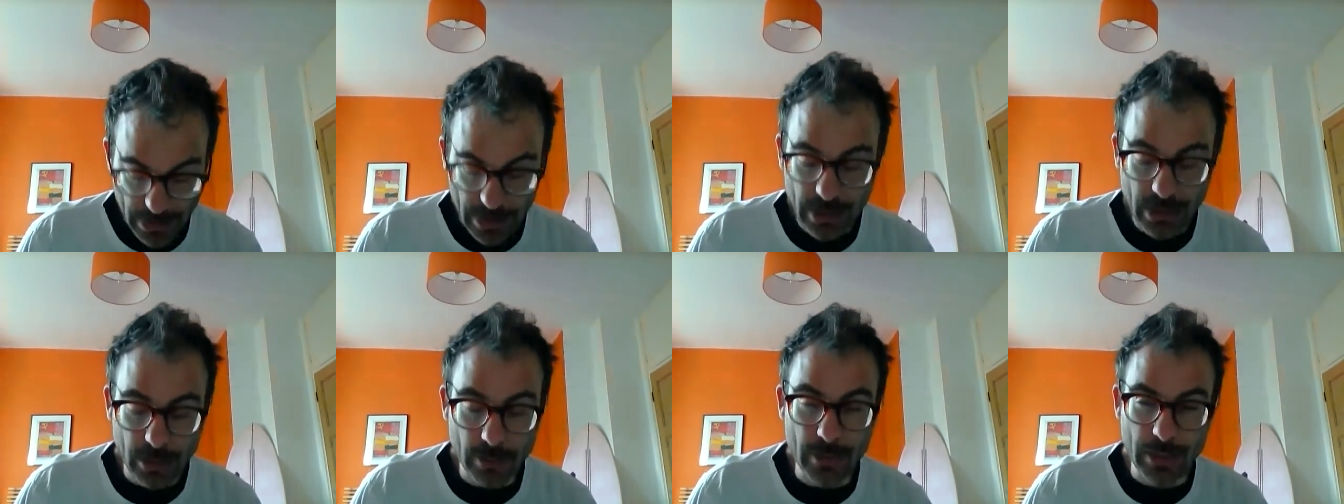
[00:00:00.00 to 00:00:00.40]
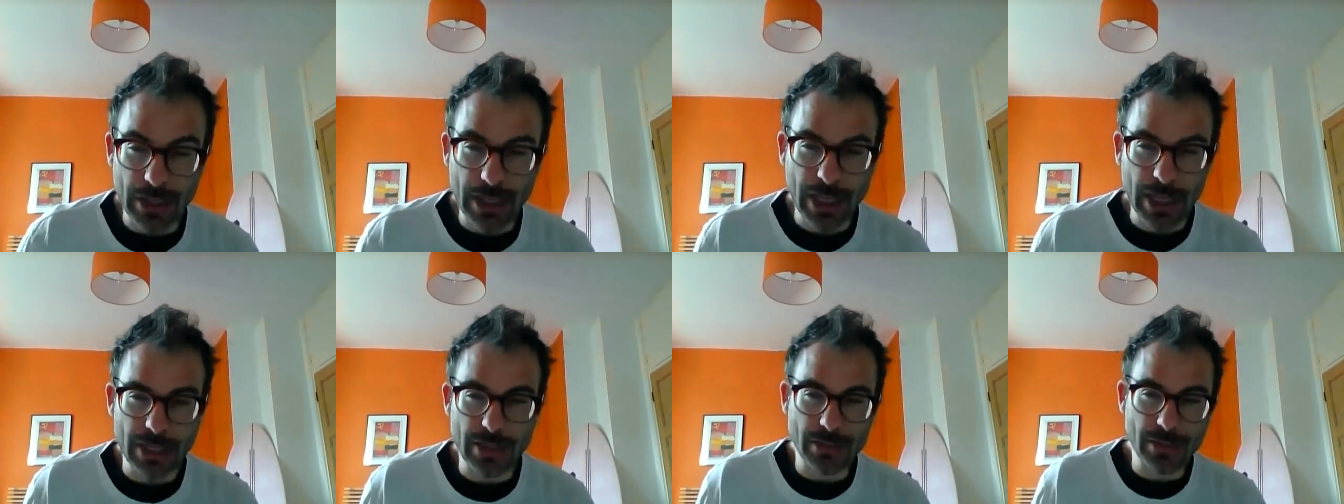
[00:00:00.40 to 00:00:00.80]
think I'm going
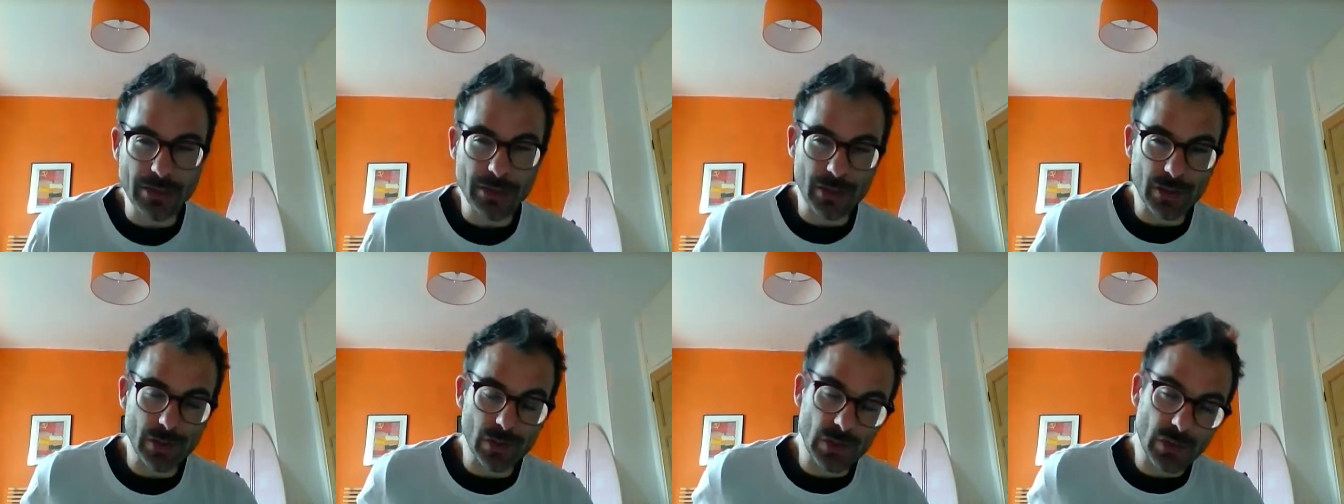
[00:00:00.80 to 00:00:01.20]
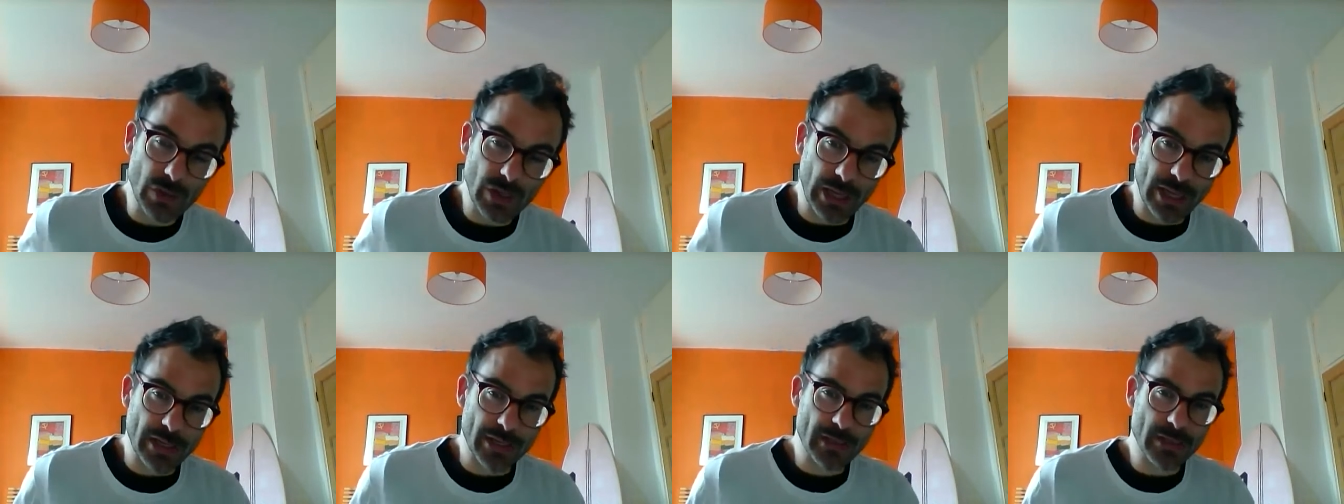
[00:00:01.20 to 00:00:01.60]
to get you to
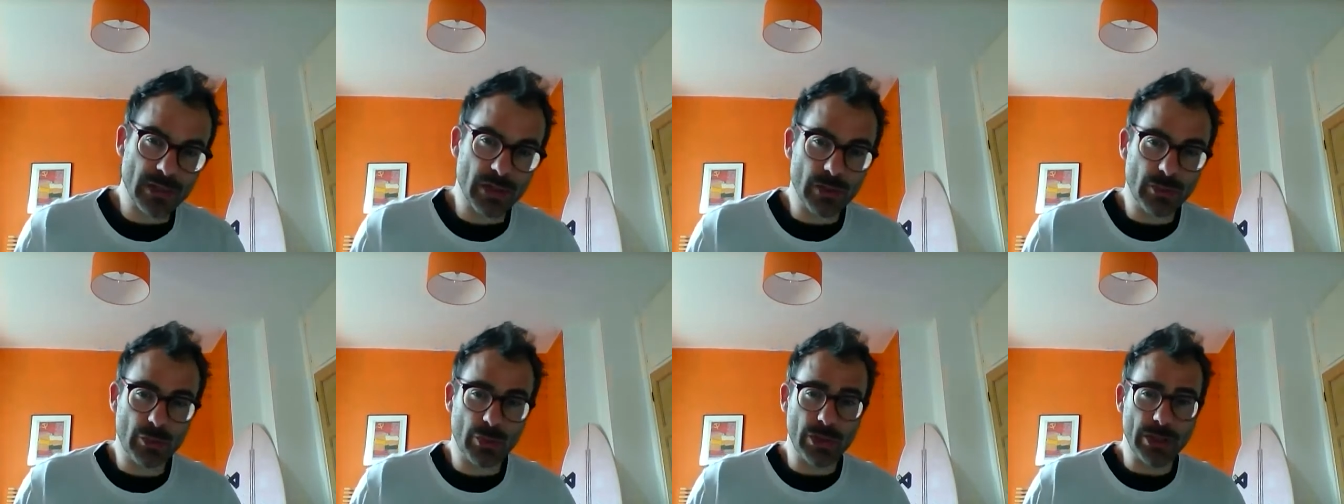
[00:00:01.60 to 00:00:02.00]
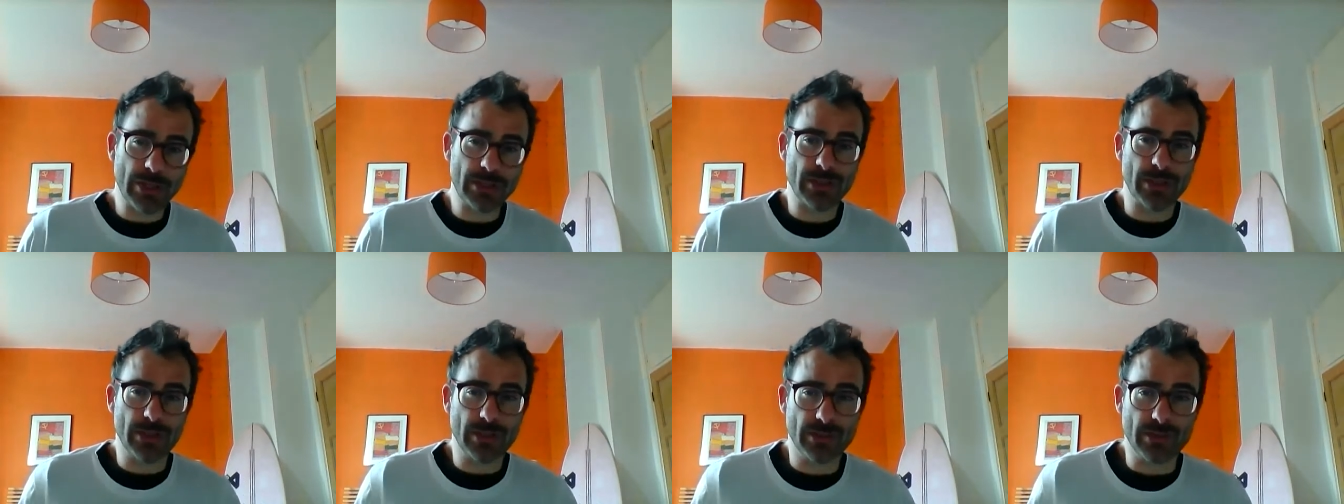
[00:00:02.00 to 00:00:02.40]
look at the 2
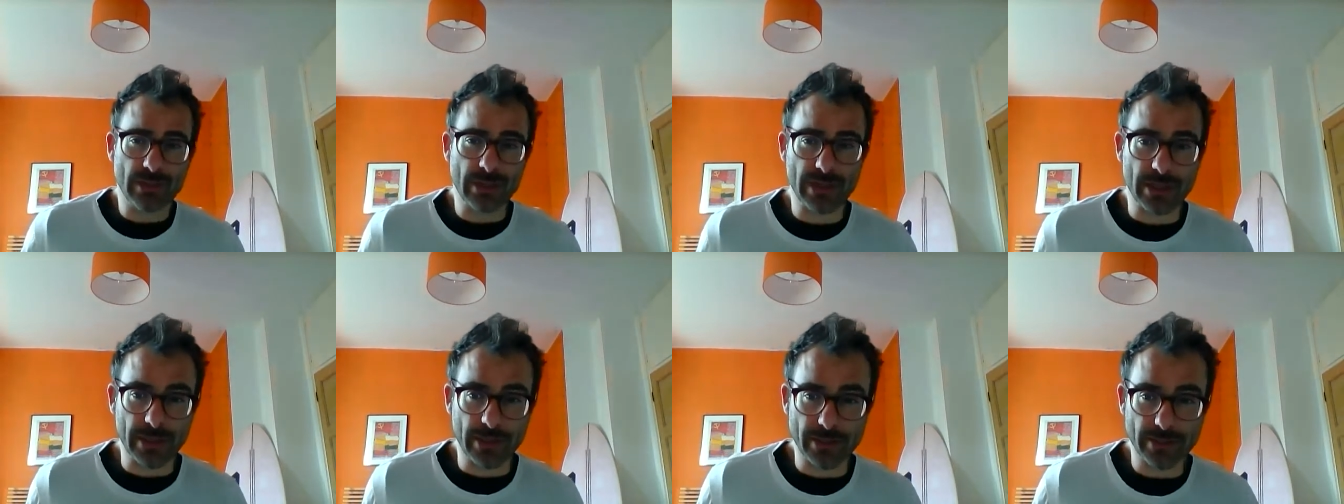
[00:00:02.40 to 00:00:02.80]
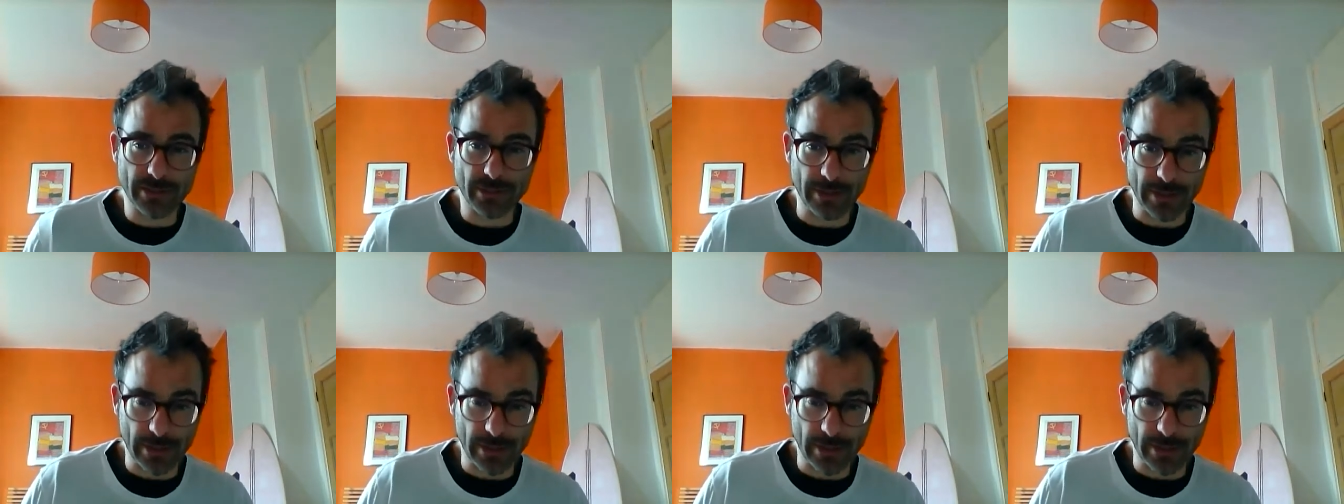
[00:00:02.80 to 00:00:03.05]
pre-tube videos.